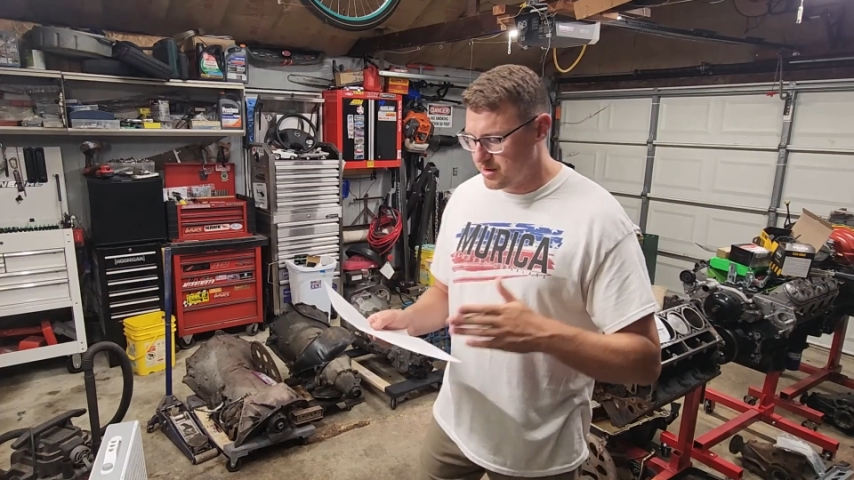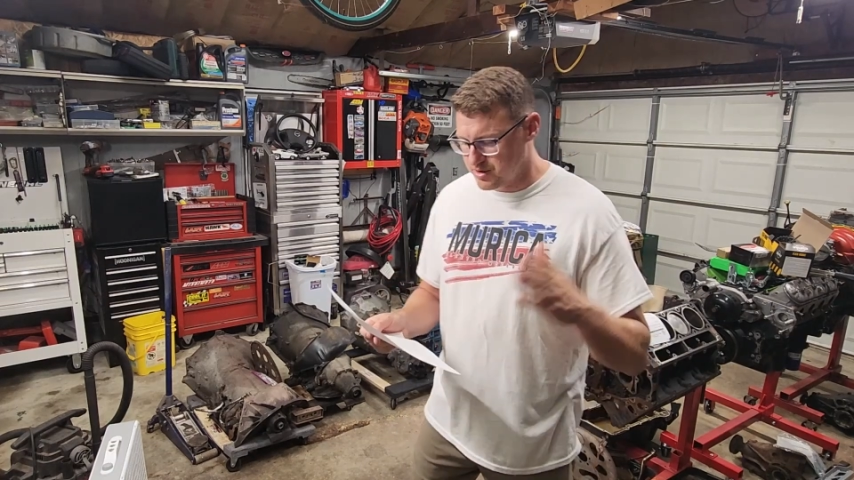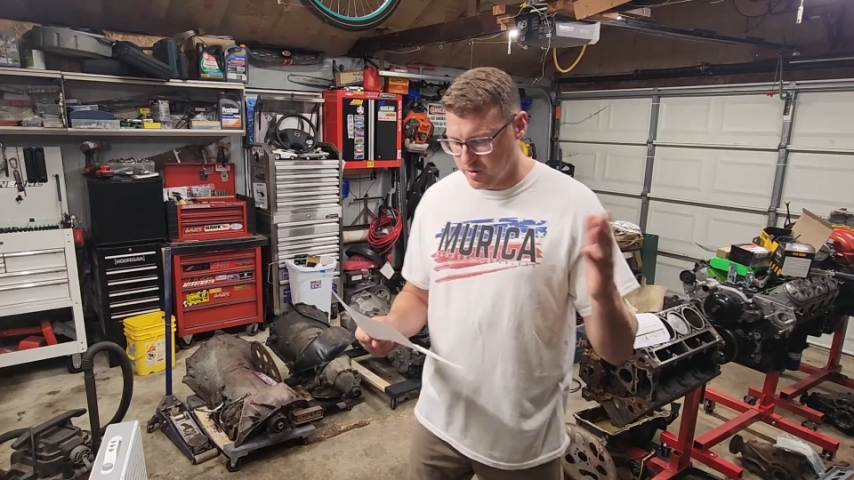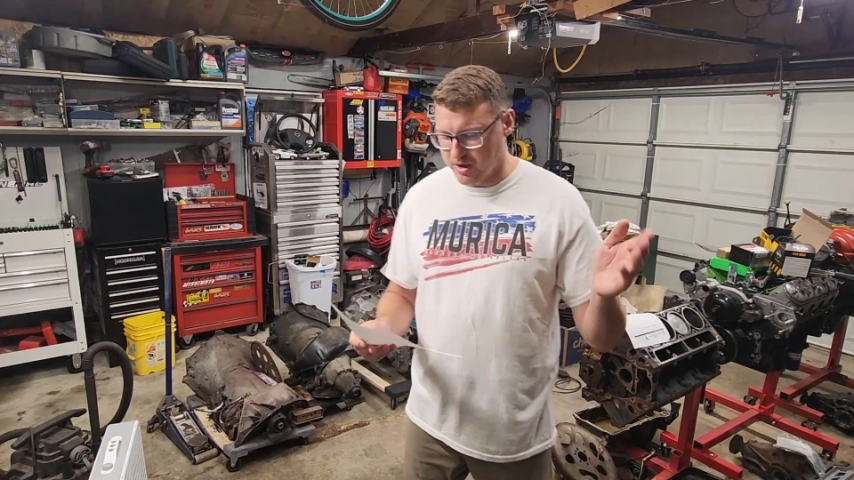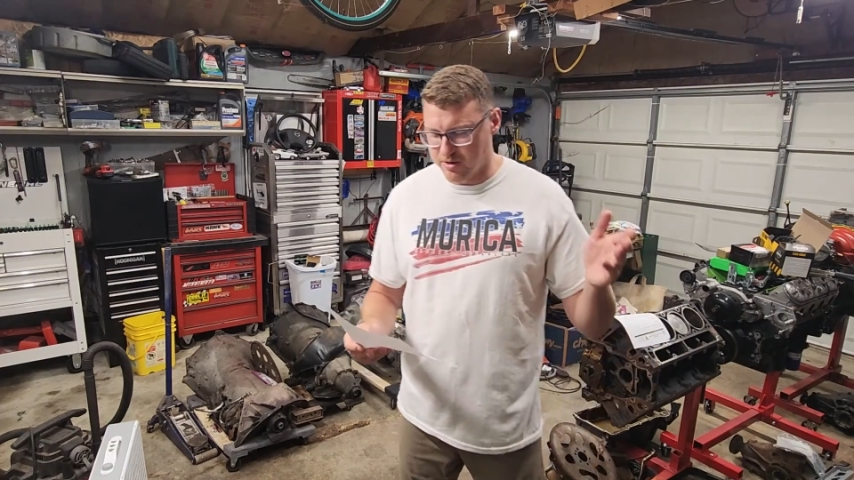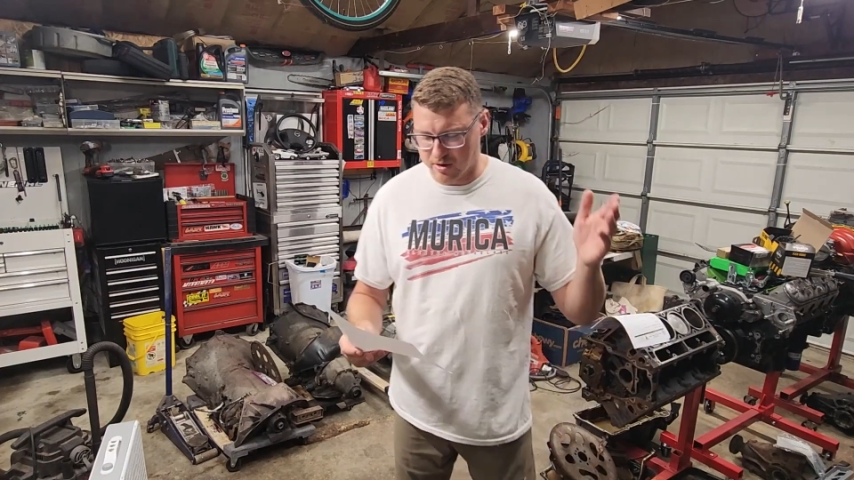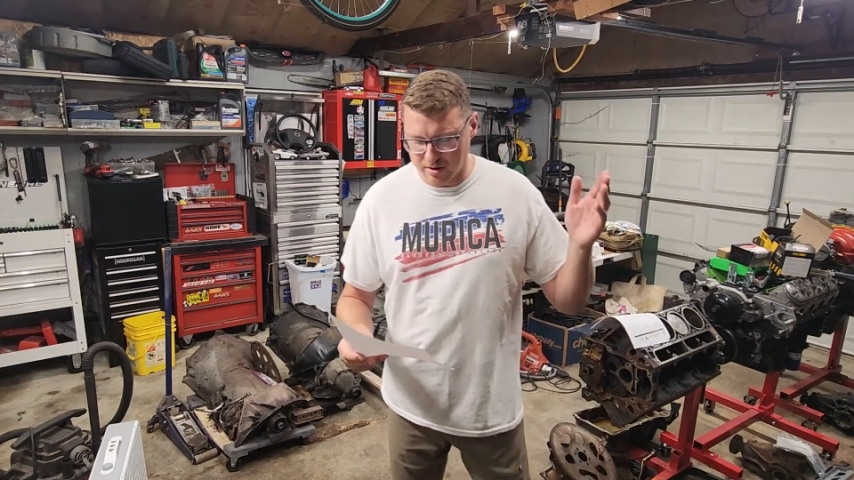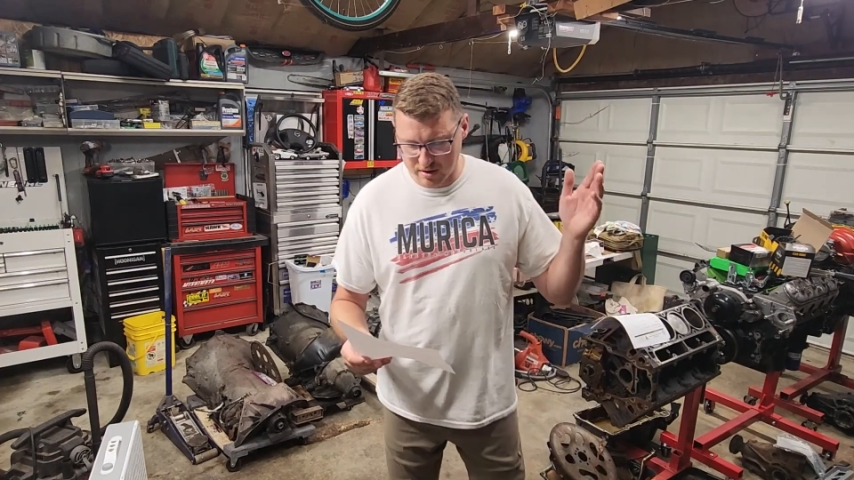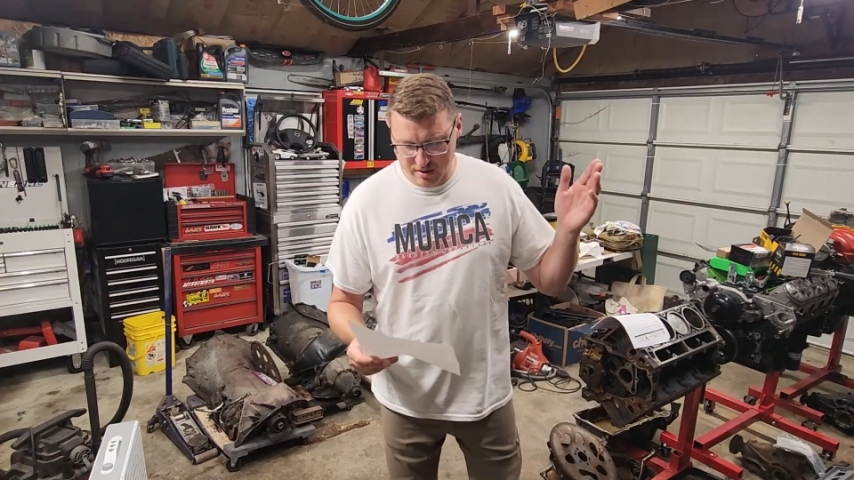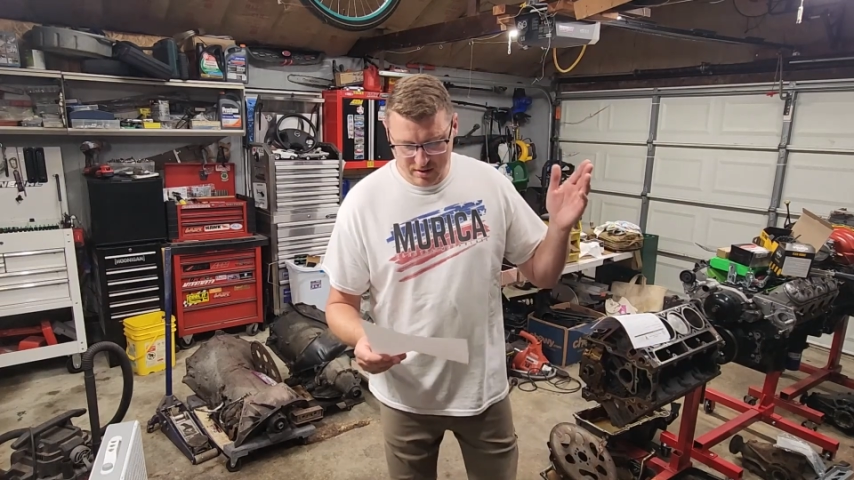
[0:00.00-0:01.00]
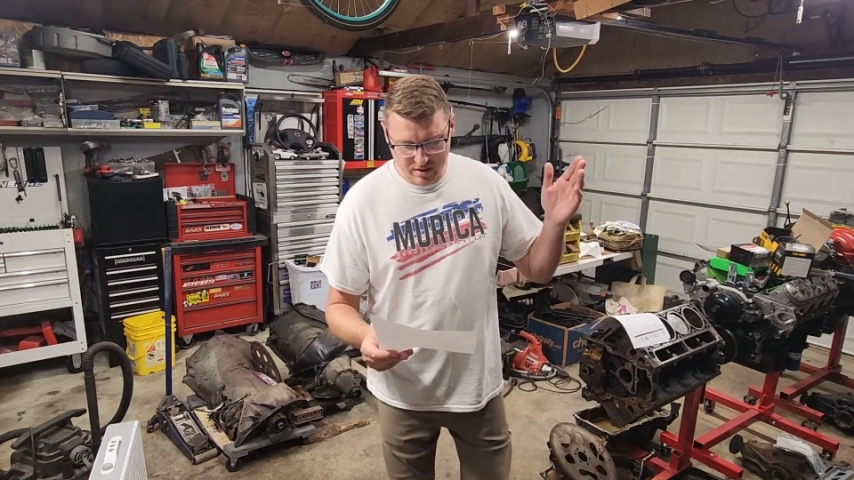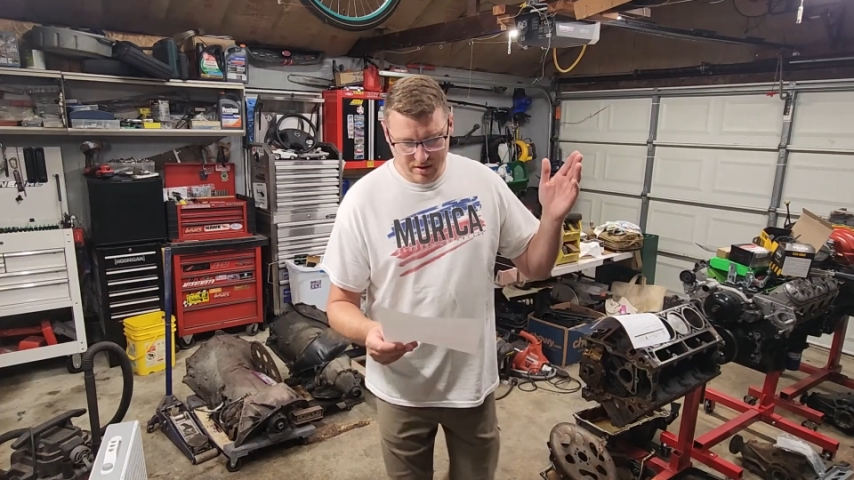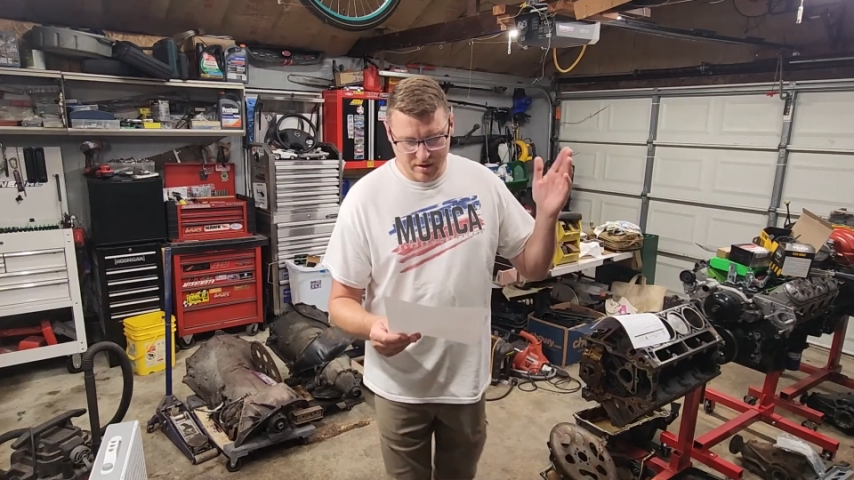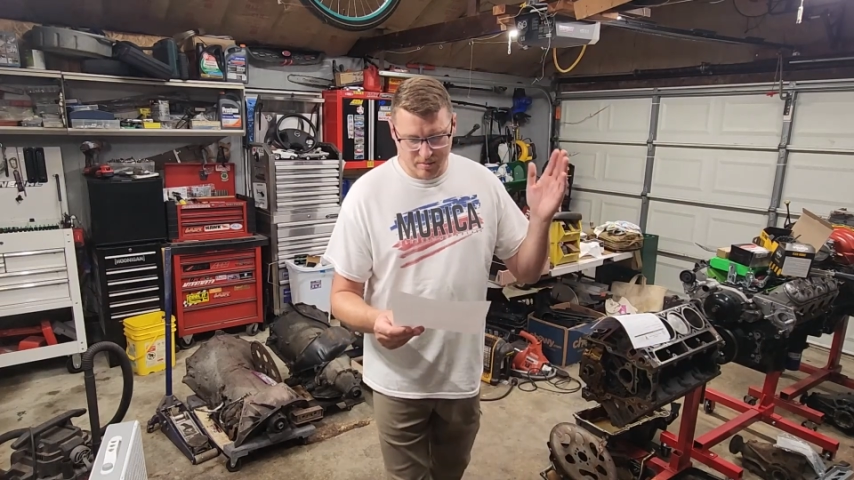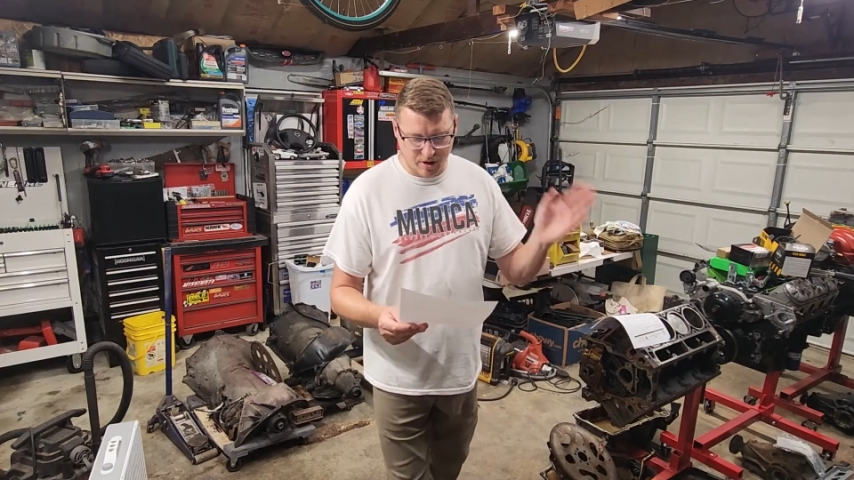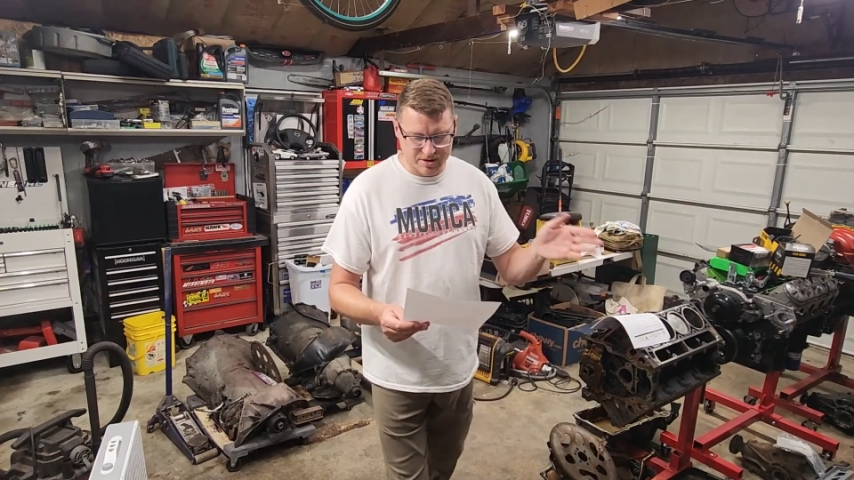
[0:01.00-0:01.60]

So either birth